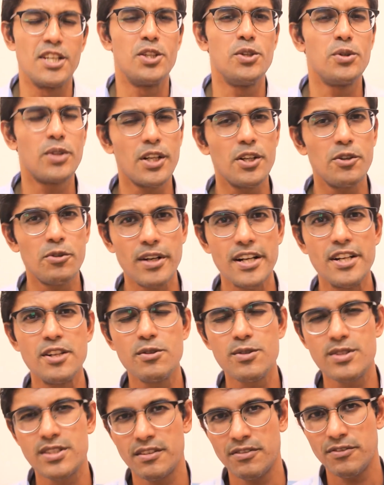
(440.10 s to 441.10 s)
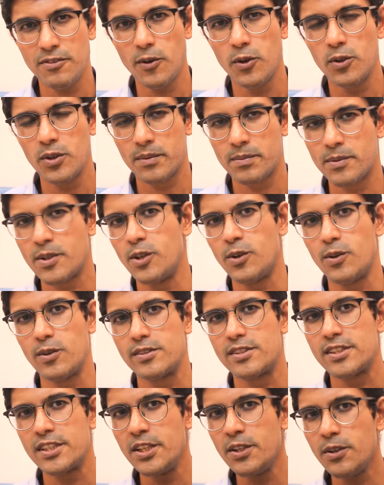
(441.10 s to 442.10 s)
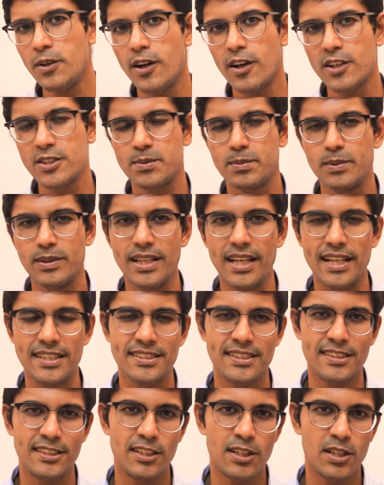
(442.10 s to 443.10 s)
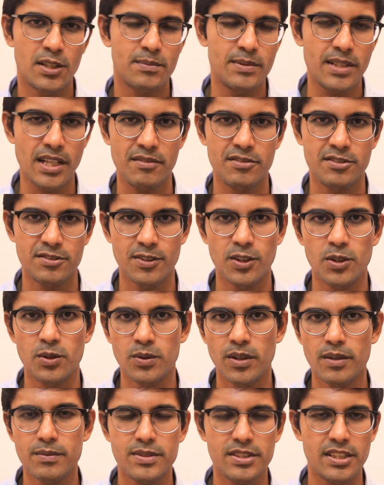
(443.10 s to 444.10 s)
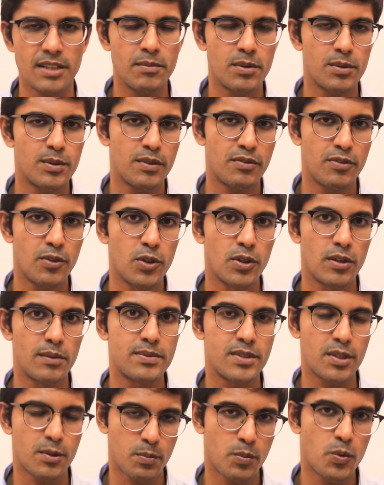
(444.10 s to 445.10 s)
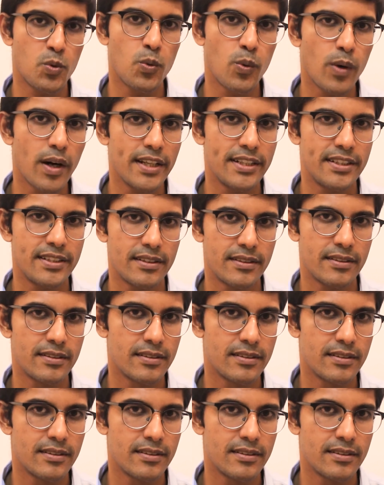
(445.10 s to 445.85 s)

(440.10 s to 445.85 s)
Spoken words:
you can reduce the follow-up calls. Your hospital has a lot of type of follow-ups. Some of the follow-ups are quite